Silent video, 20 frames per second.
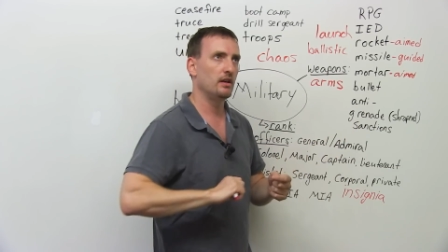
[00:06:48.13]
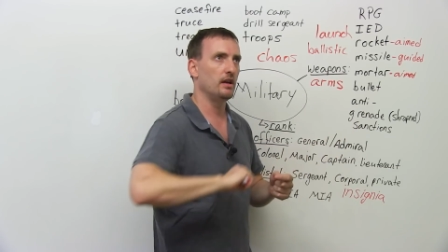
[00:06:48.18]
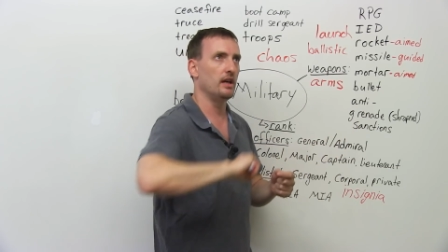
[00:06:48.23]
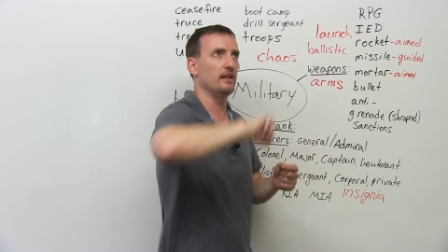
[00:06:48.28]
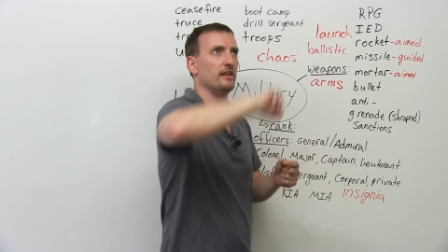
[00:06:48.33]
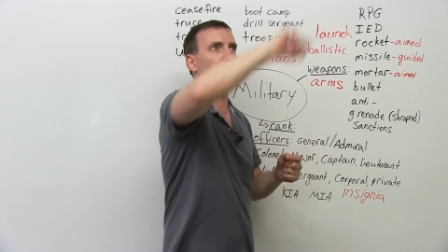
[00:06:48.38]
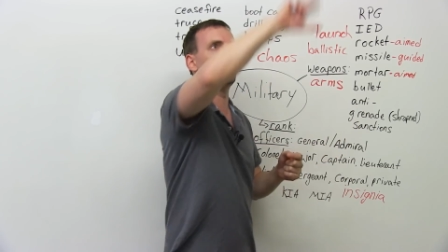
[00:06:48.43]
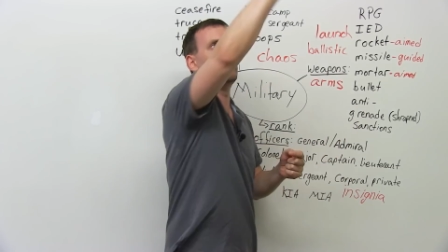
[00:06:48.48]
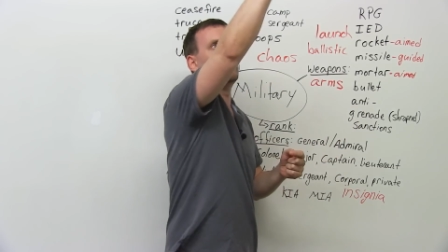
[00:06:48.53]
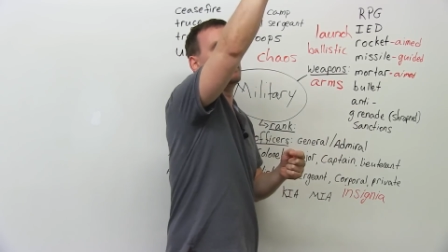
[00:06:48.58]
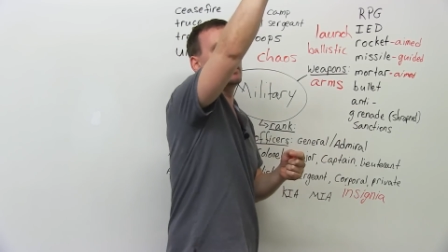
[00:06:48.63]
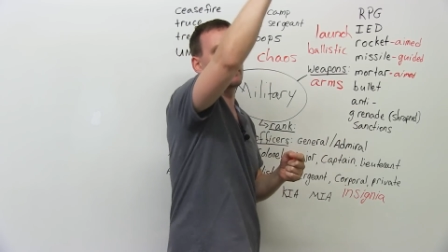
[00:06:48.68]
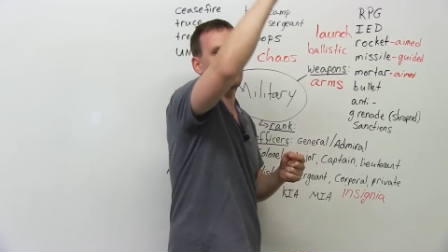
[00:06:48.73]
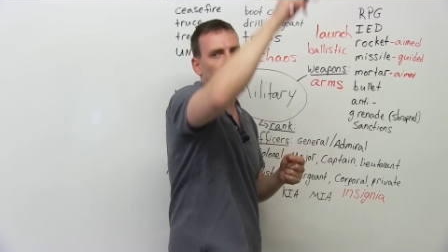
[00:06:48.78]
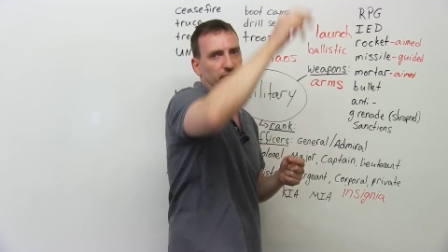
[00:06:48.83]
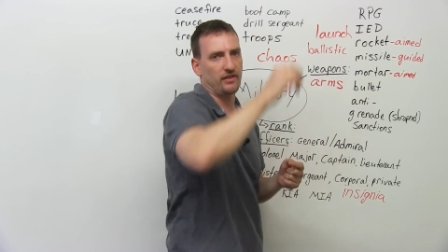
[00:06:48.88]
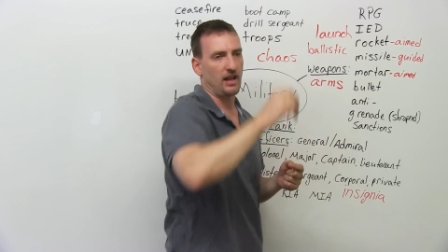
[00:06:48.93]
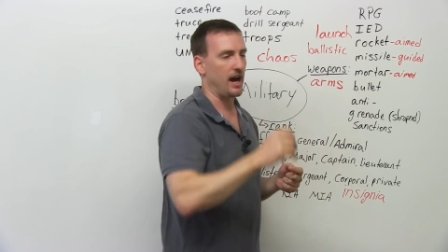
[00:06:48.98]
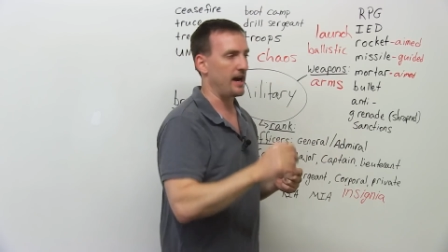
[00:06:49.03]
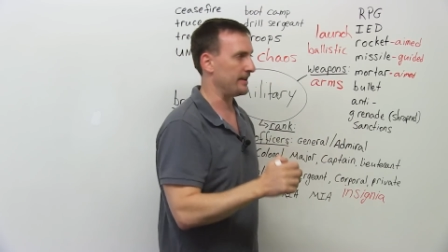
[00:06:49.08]
and it just
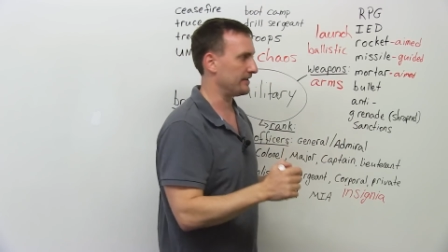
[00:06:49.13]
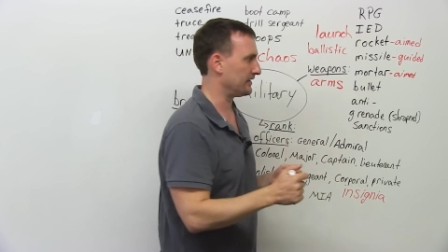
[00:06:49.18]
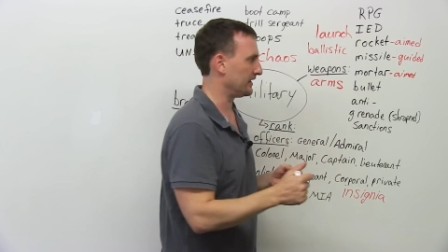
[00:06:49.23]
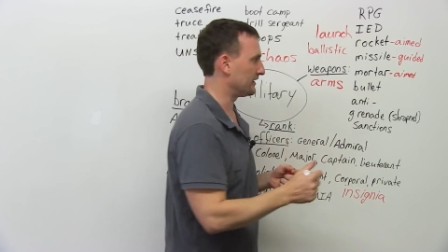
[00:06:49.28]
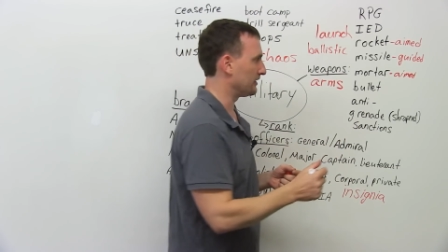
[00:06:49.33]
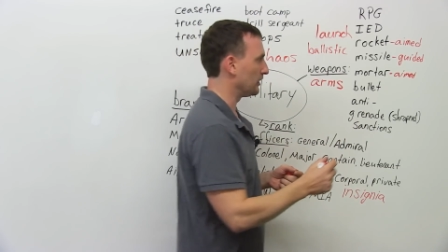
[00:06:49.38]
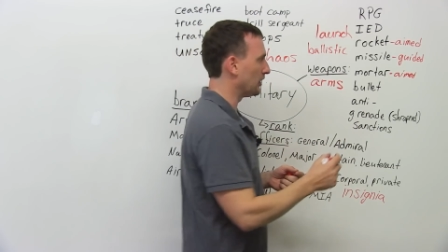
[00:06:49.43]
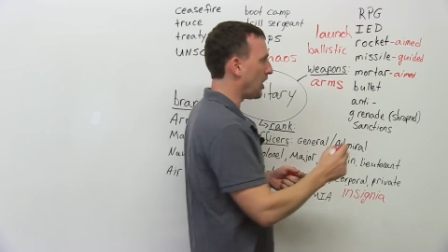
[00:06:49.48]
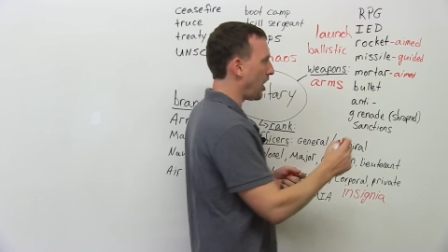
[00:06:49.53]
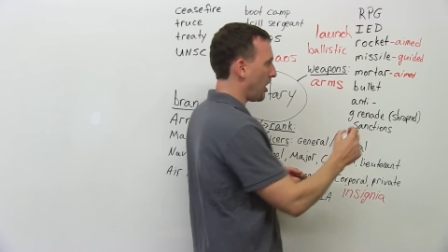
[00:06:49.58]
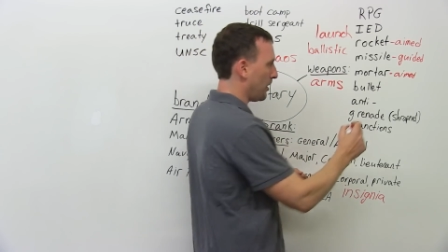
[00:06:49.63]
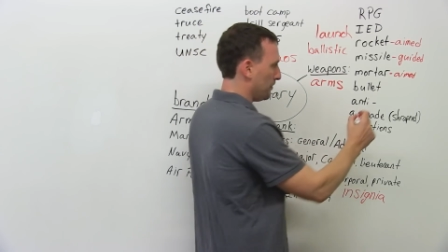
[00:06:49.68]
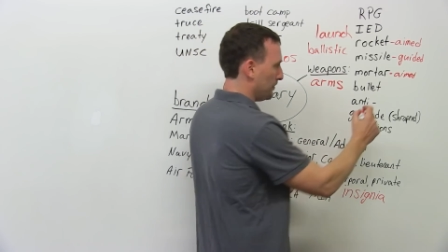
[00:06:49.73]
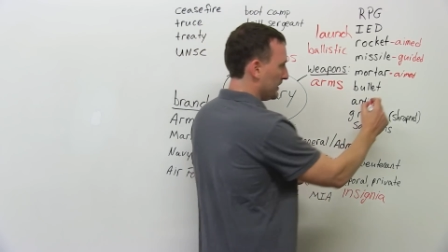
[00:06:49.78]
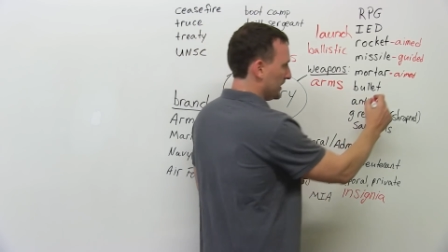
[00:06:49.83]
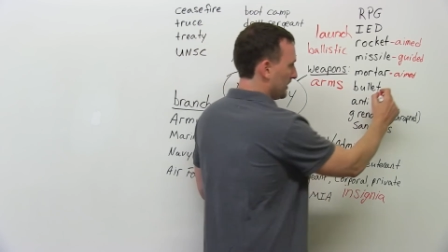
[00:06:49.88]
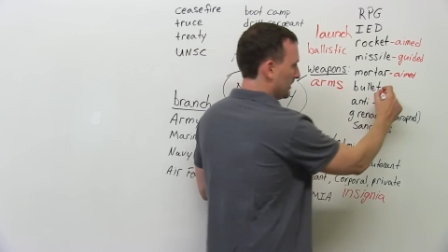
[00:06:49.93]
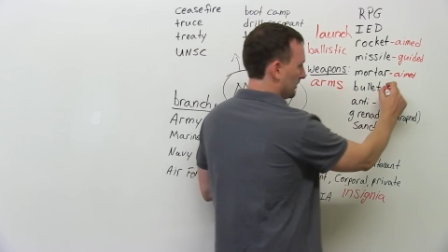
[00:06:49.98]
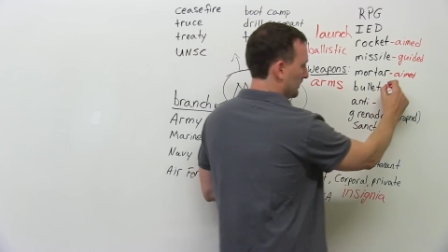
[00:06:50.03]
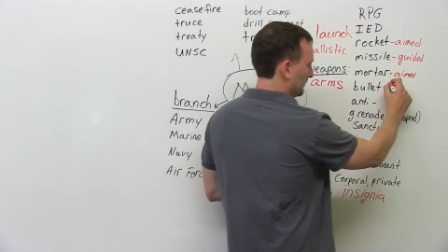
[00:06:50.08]
flies. It's
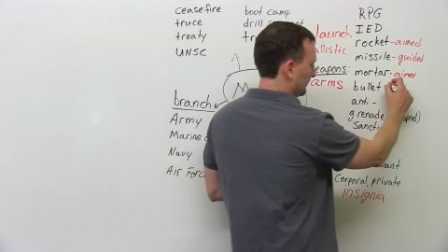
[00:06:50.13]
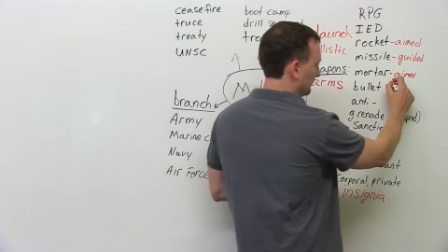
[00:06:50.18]
lobbed.